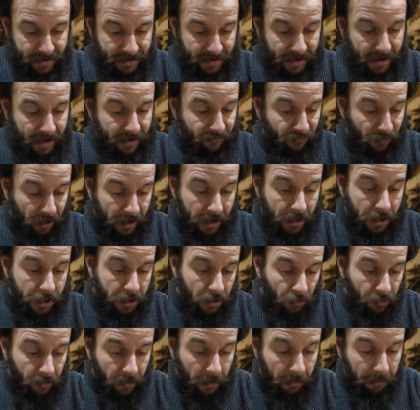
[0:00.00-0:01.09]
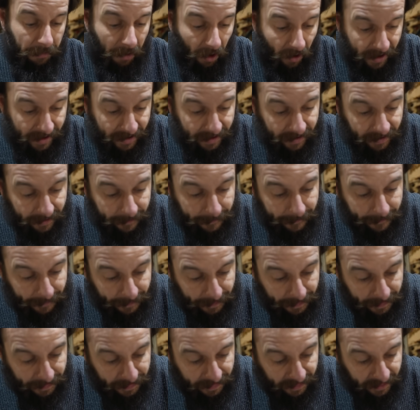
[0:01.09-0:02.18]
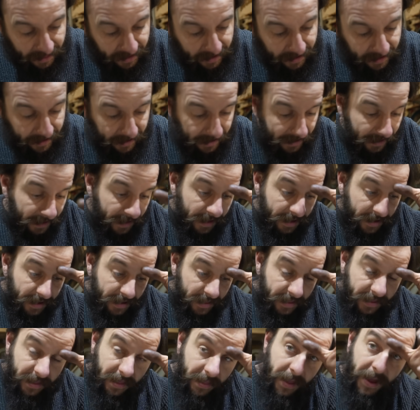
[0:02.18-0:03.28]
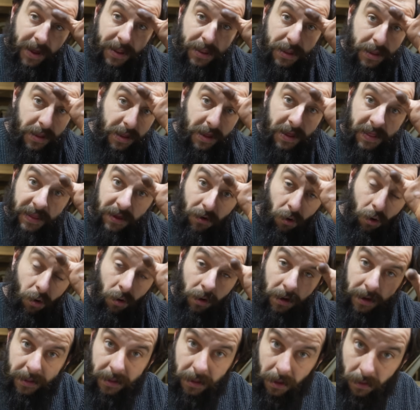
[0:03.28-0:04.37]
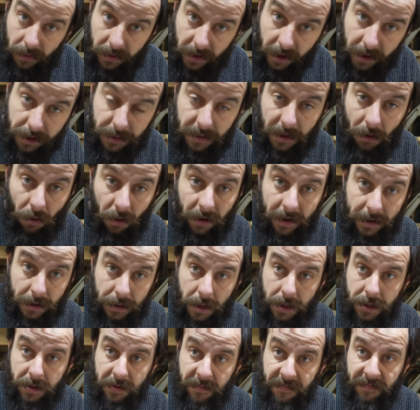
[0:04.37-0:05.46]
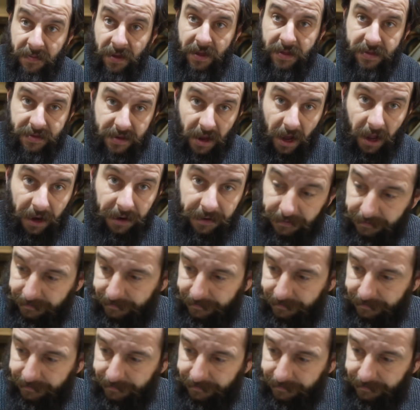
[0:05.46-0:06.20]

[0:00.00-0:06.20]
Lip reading: get it reinstalled on the bike. Then that's the oiling system done.